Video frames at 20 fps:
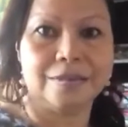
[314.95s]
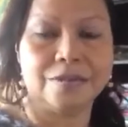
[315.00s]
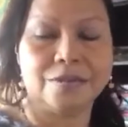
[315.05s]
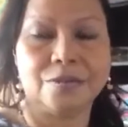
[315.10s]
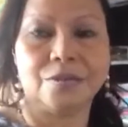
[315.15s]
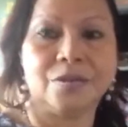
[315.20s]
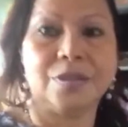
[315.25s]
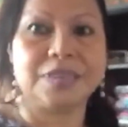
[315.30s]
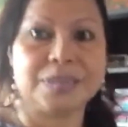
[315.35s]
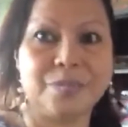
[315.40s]

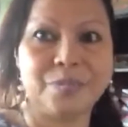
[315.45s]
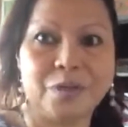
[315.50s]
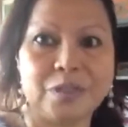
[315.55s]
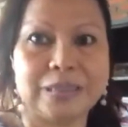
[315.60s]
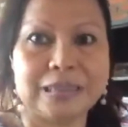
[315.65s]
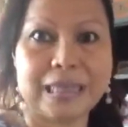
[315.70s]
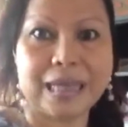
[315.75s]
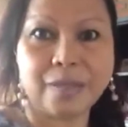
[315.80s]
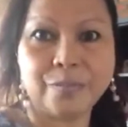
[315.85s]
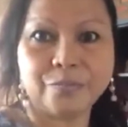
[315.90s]
So it's
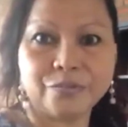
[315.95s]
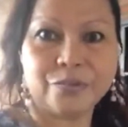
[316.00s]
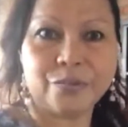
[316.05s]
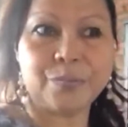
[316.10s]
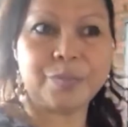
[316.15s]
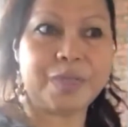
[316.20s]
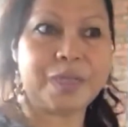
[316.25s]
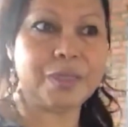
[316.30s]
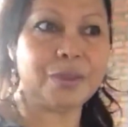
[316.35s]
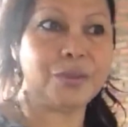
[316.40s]
about time
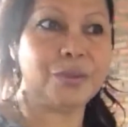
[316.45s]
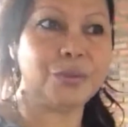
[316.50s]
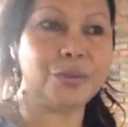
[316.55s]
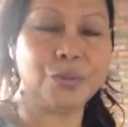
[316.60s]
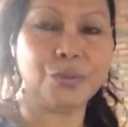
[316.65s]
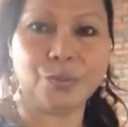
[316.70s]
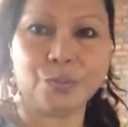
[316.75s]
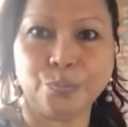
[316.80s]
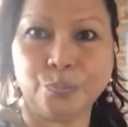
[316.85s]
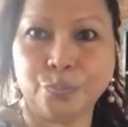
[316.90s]
for me
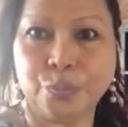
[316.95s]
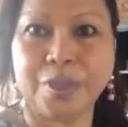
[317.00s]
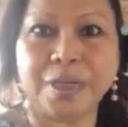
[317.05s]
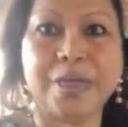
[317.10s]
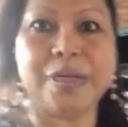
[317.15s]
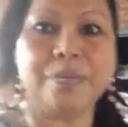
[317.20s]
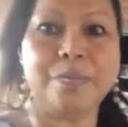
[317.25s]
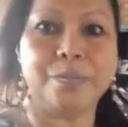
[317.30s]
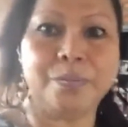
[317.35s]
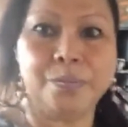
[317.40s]
to
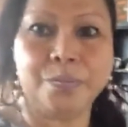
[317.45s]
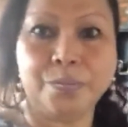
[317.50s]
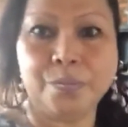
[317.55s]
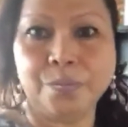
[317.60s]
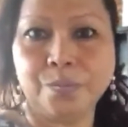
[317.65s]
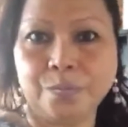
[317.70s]
bring